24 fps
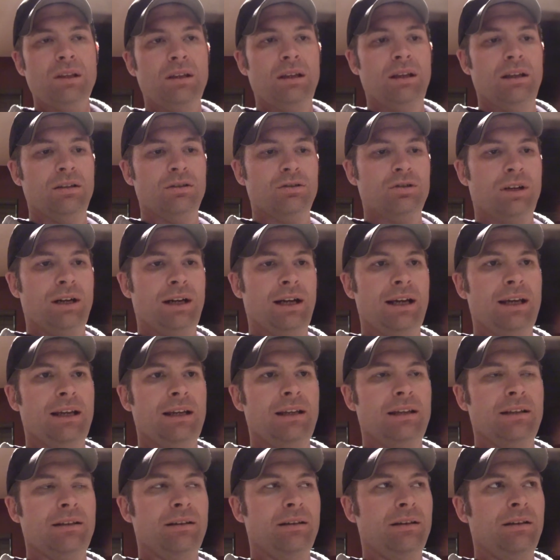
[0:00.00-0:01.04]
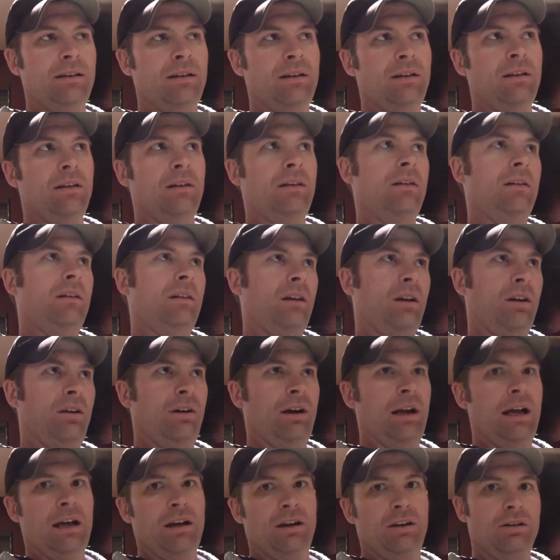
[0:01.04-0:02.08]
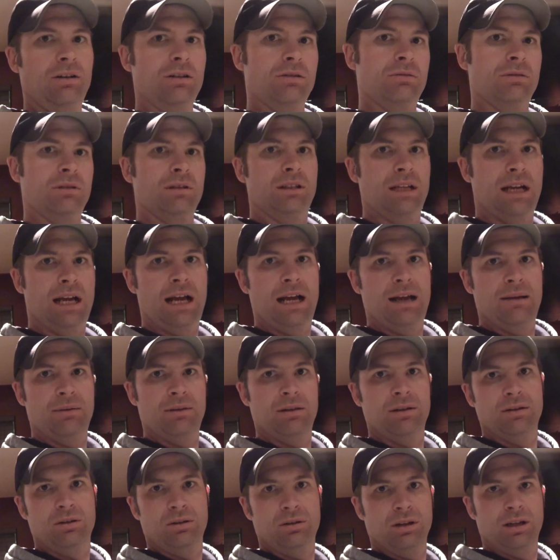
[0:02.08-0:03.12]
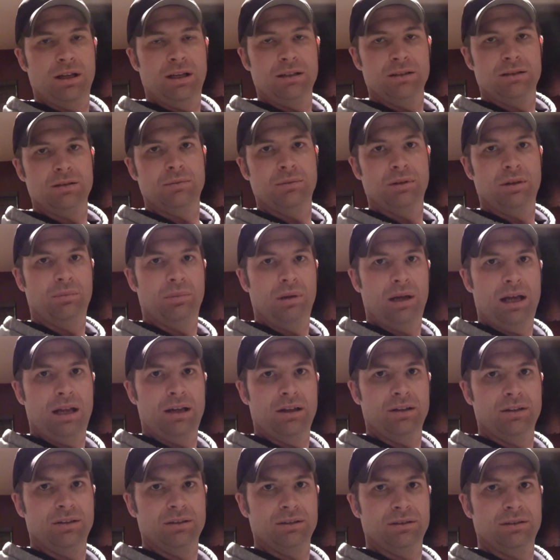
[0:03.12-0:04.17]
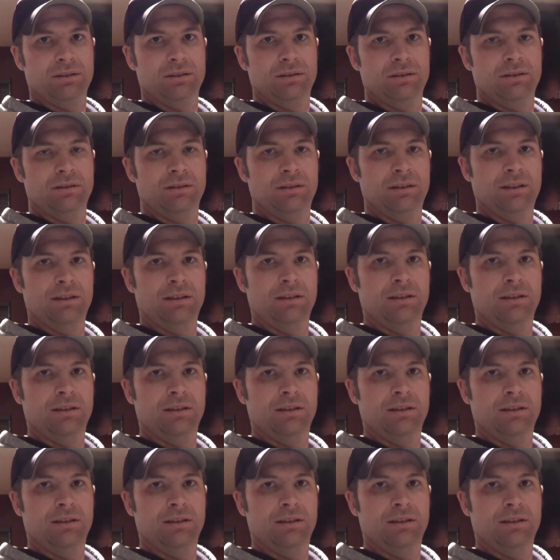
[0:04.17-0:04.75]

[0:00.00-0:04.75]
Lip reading: and try it around Christmas time, and then hold on some of the bottles and